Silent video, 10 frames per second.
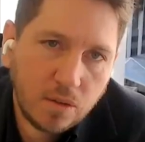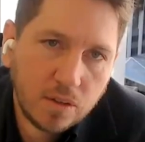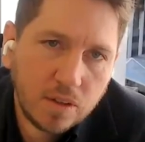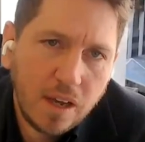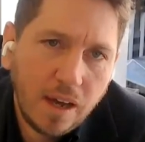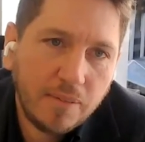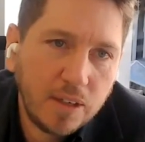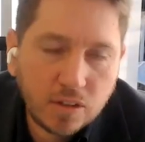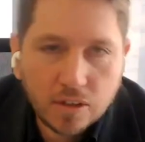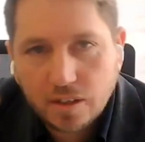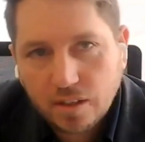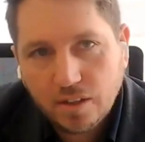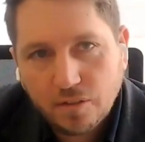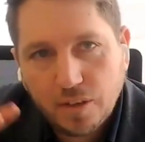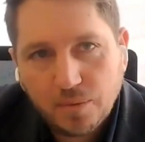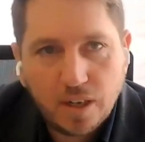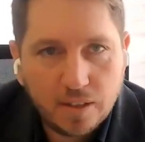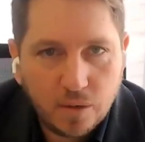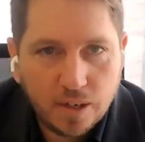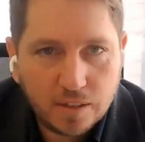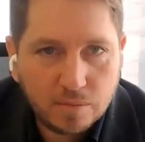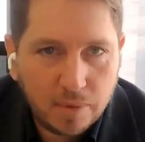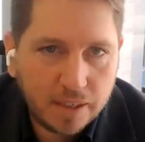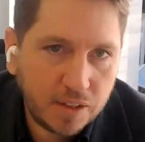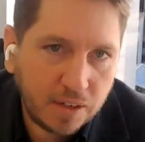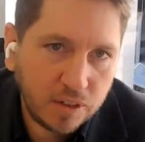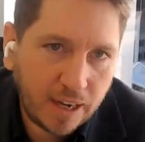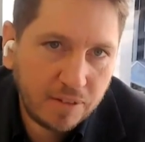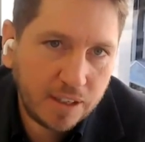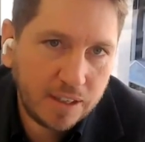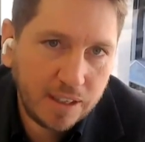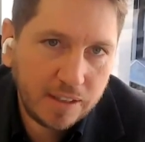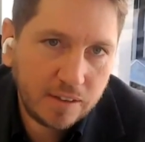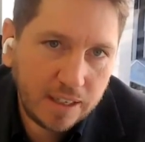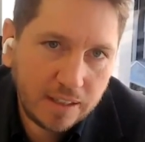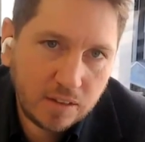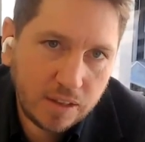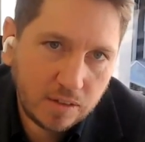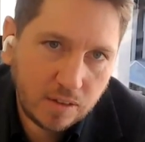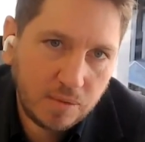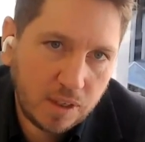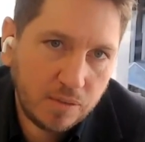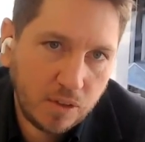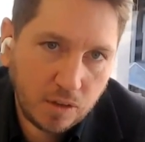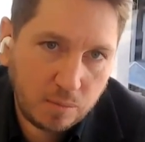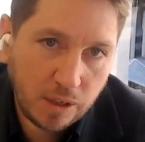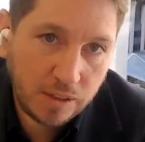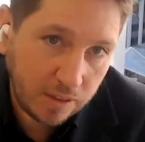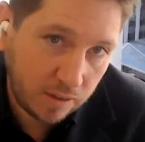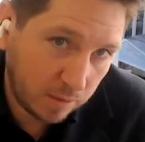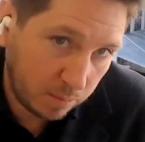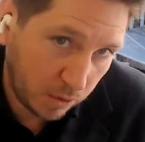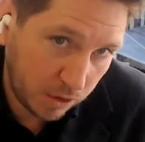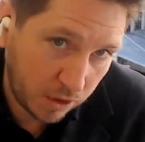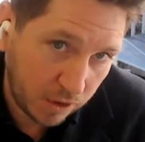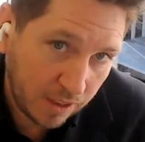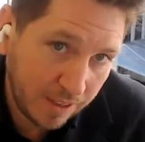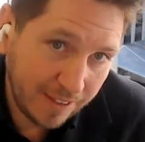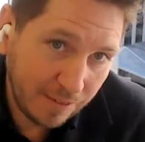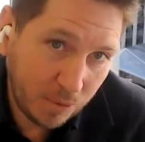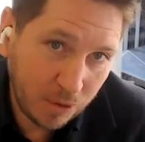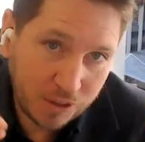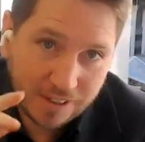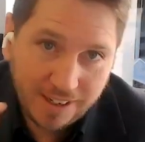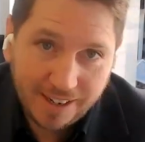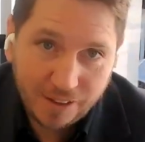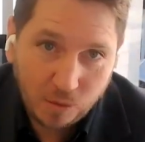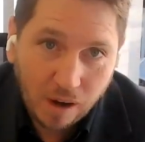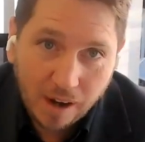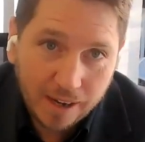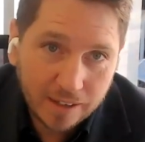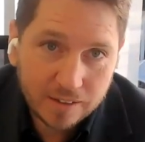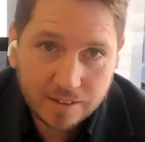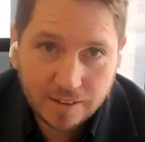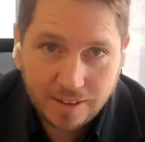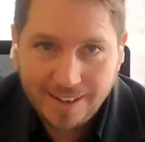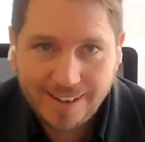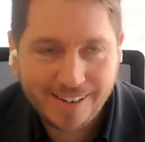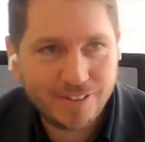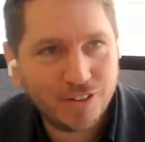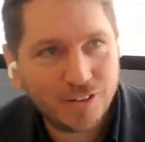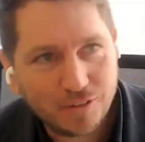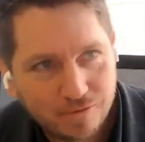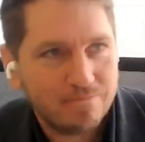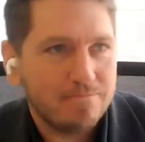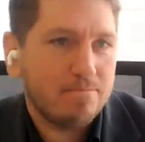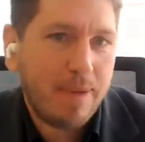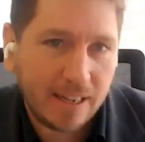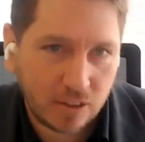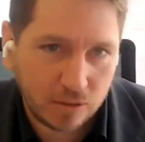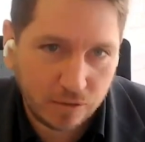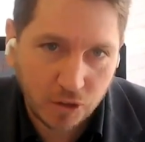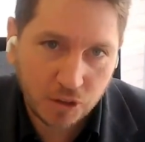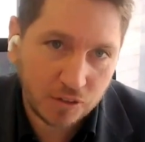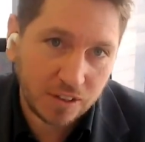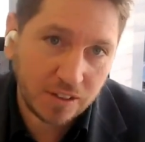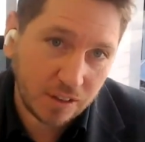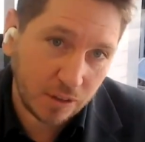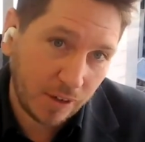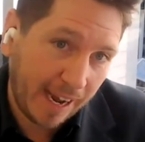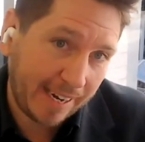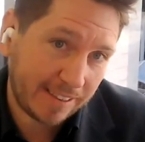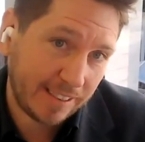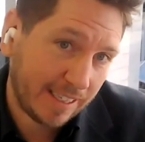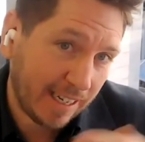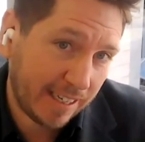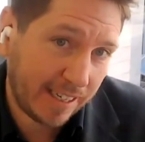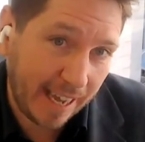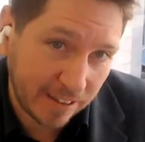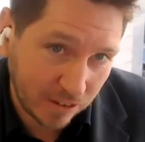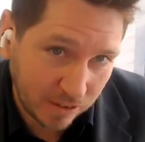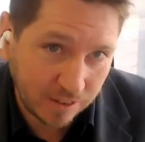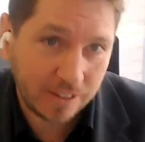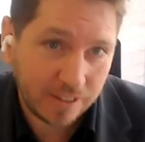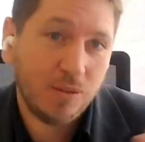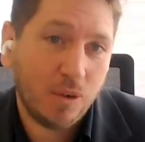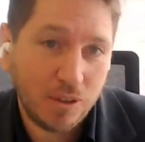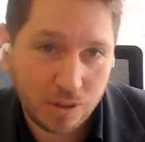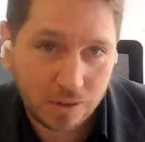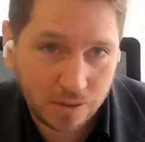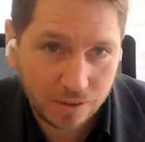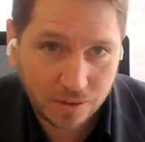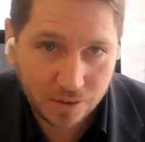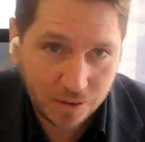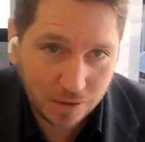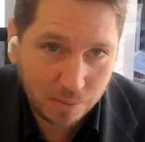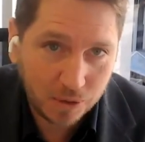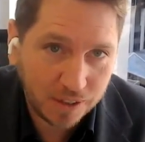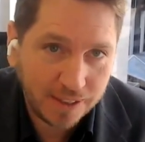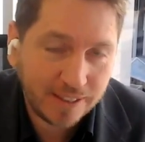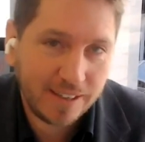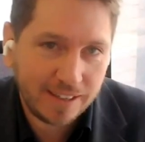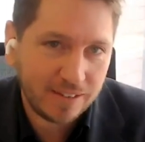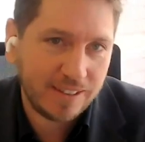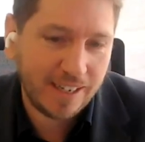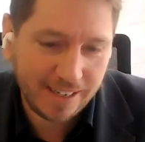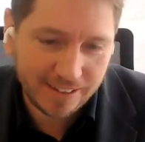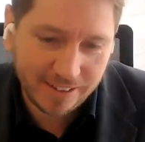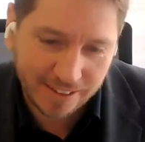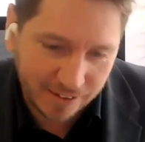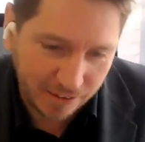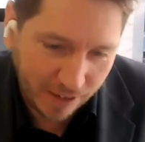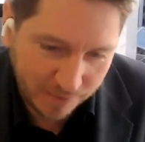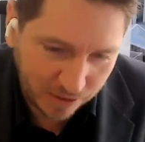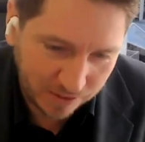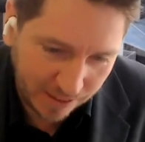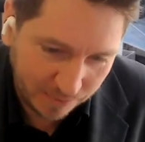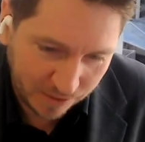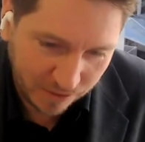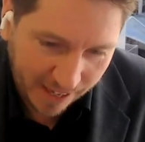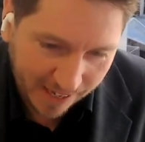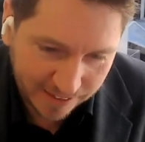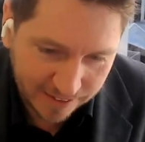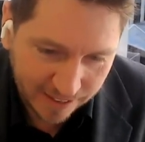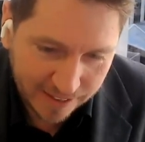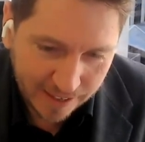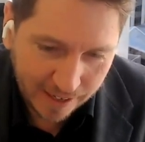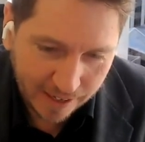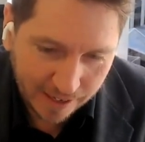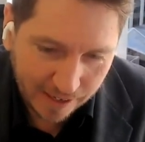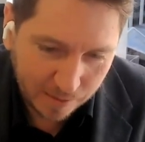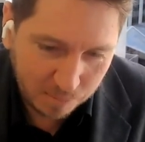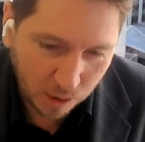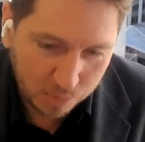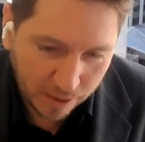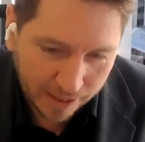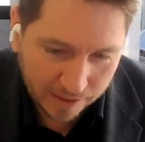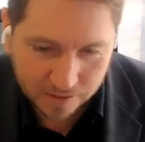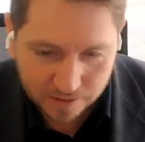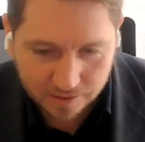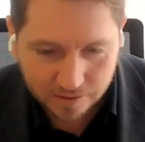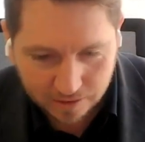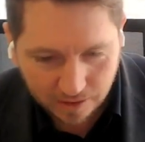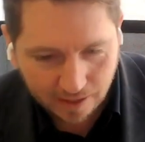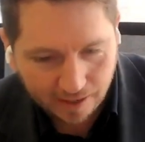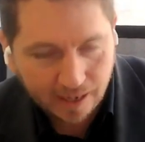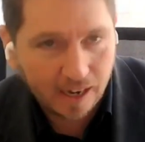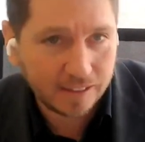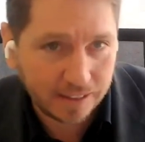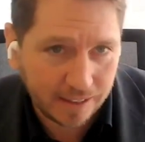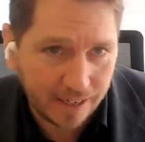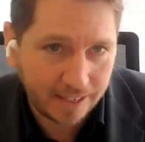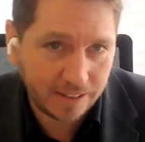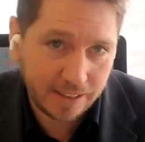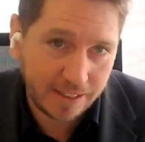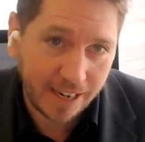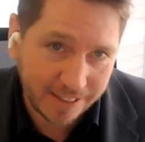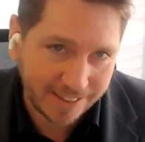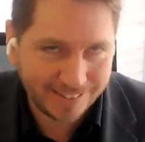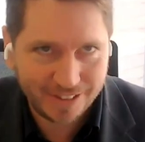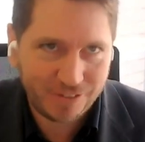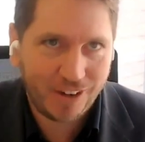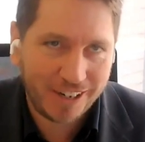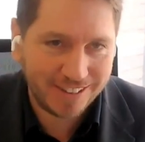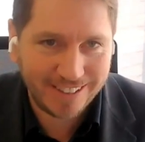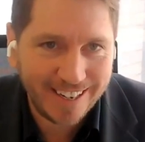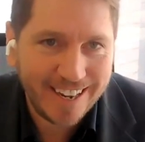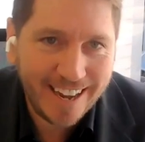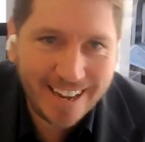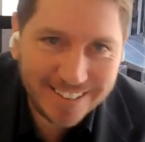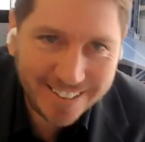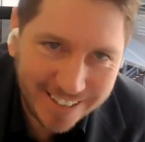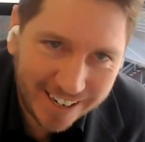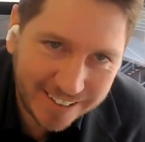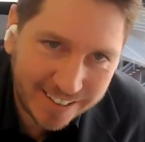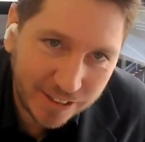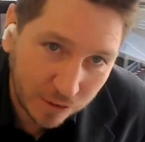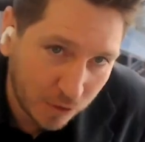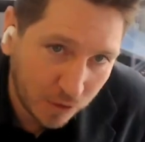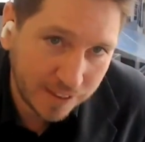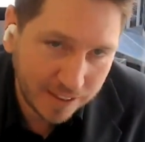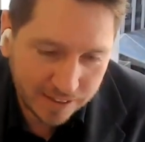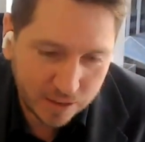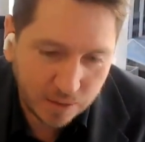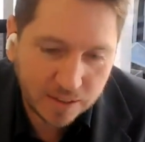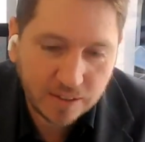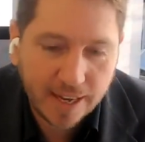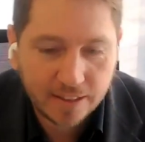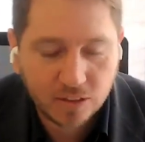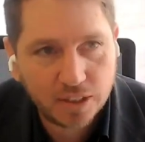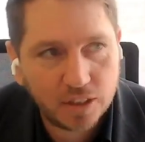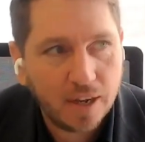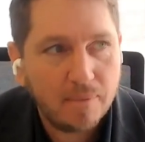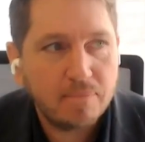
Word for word: course. I mean, so the the flip side question, playing the devil's advocate here, is that sometimes those protesters push push otherwise uh, sort of passive voters into acting against what you're you're you're pushing, and and uh, the the famous example of that is uh, Bob Brown's uh, Auntie Auntie Adani, it's very hard to say, Auntie Adani convoy into Queensland, which